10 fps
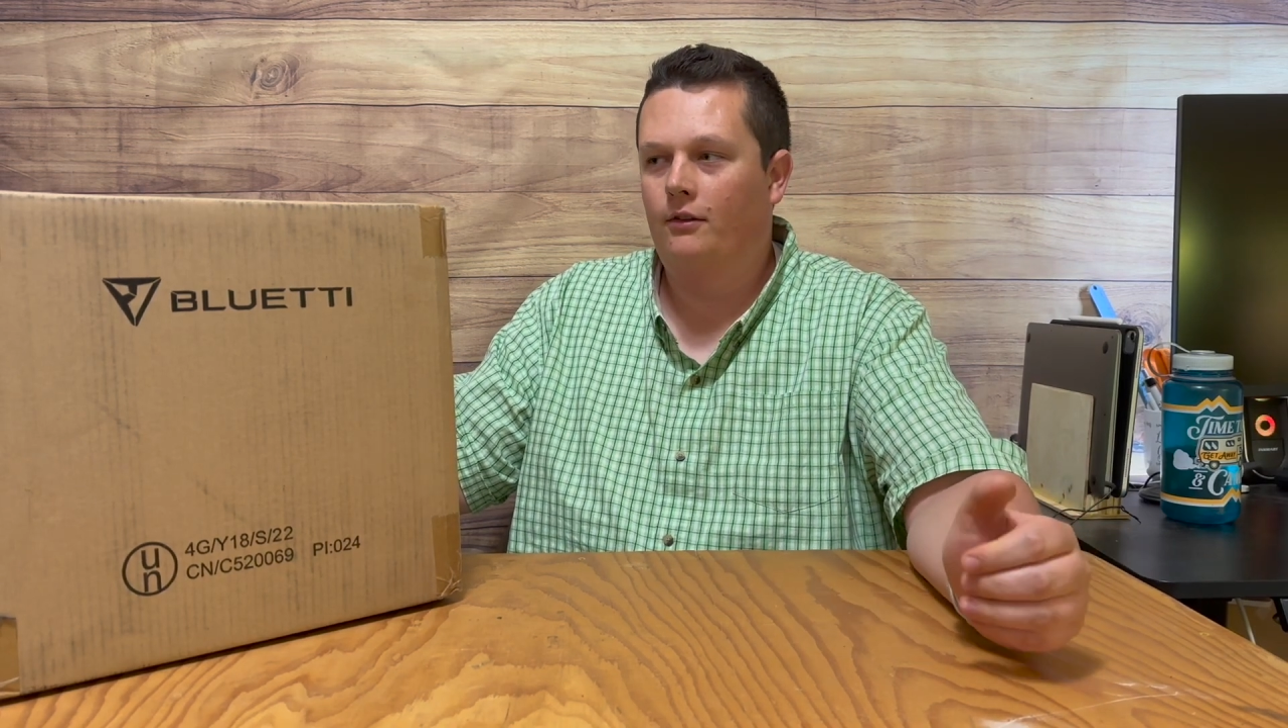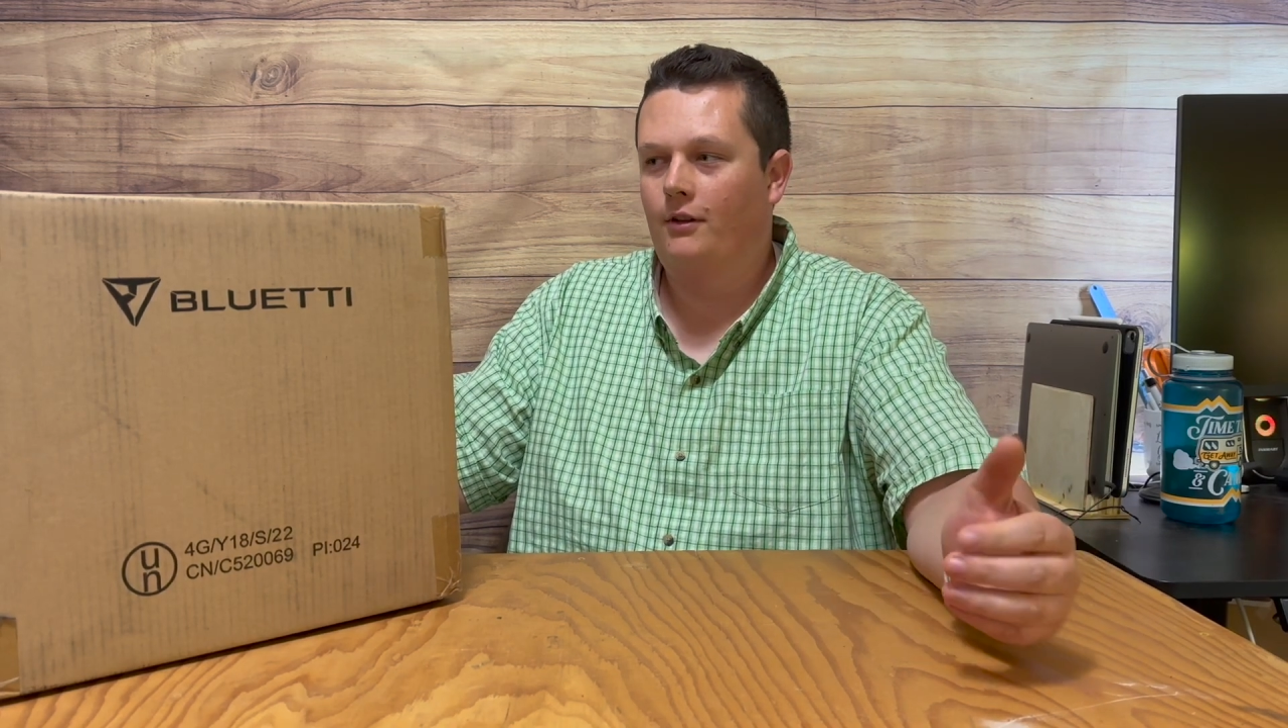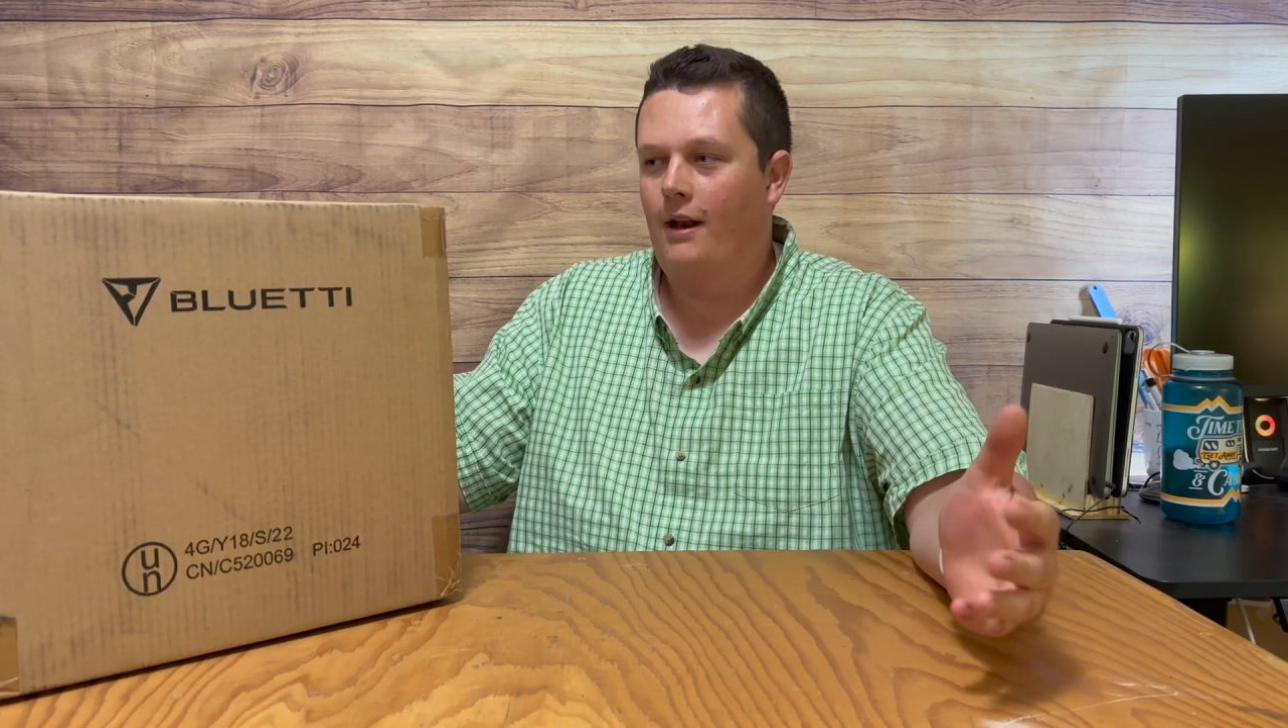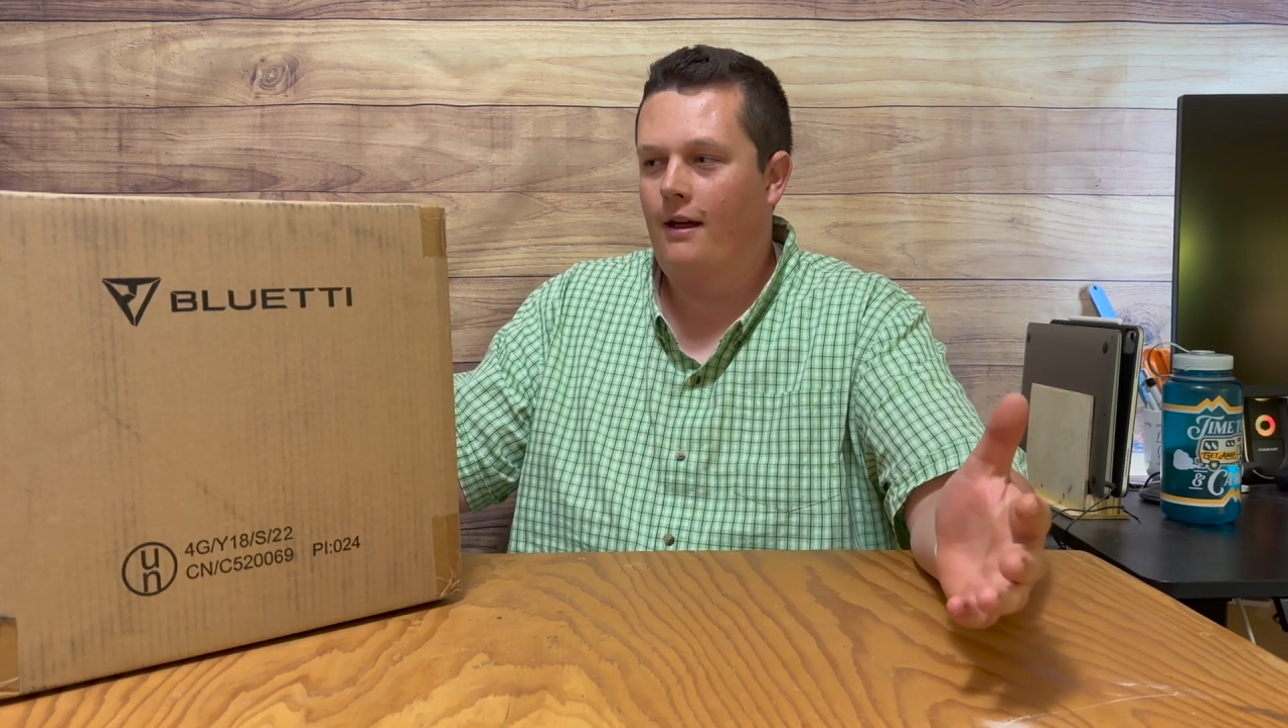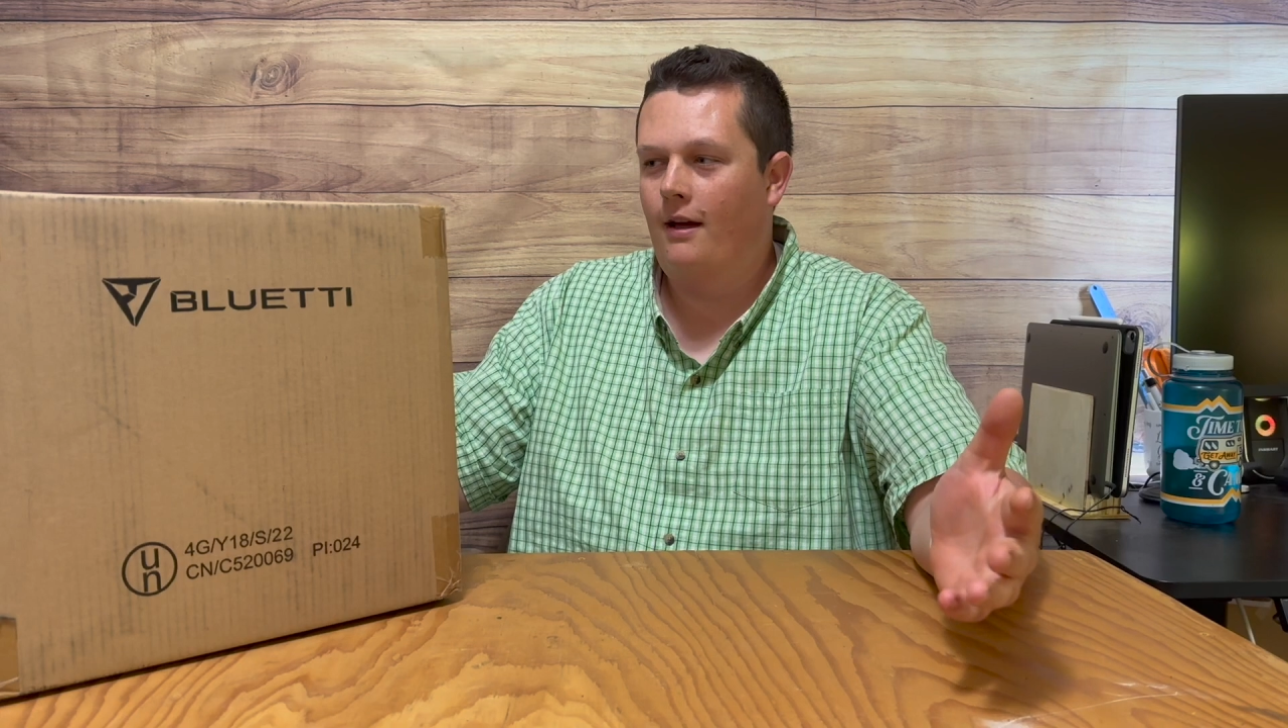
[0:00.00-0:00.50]

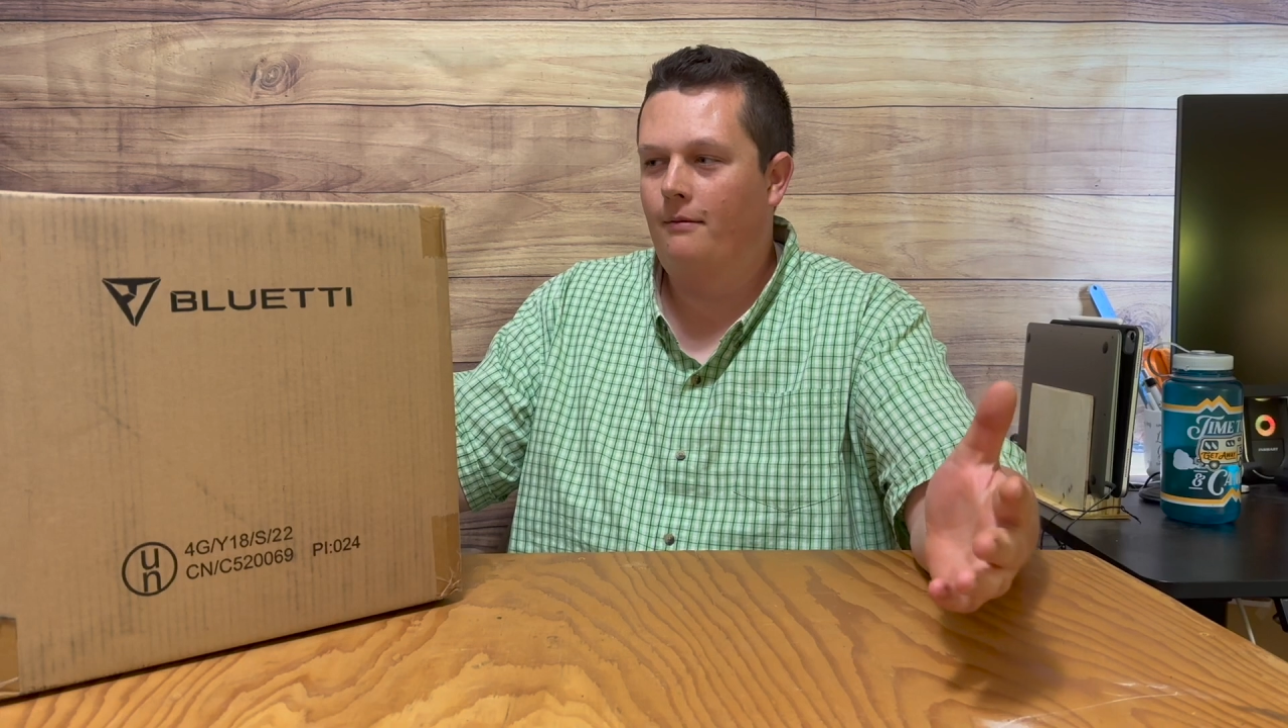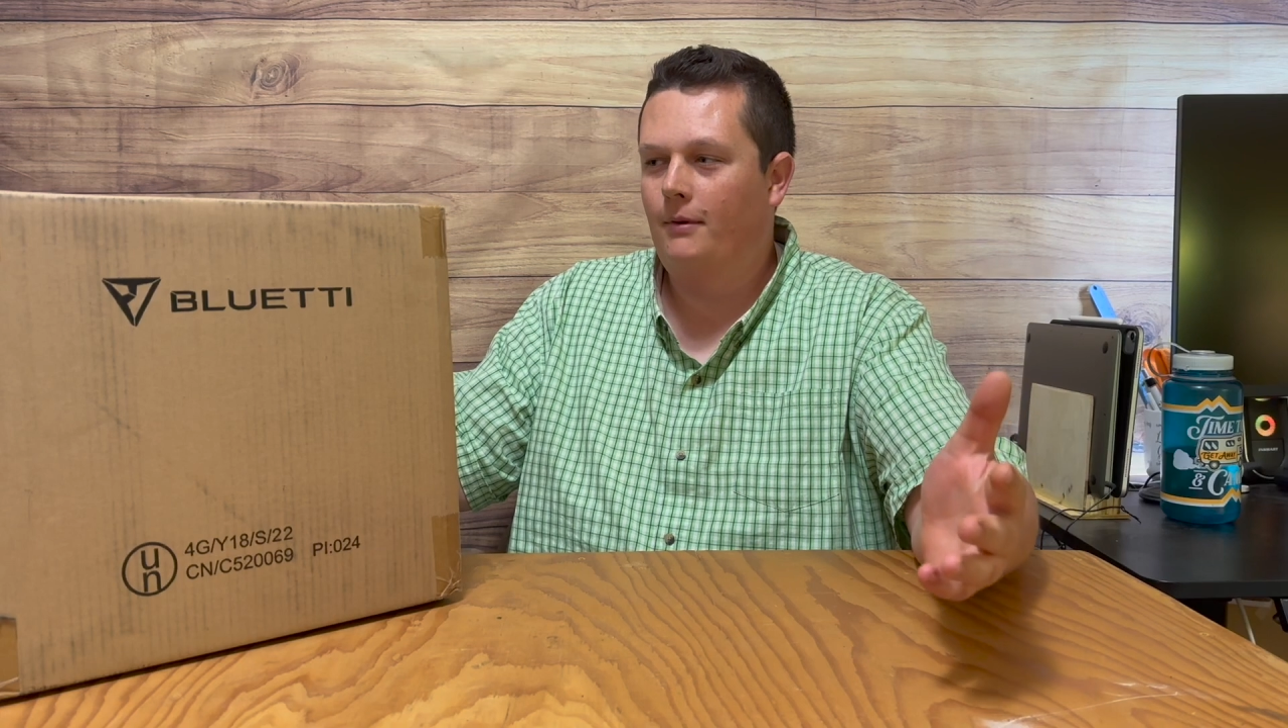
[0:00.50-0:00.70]
today I'm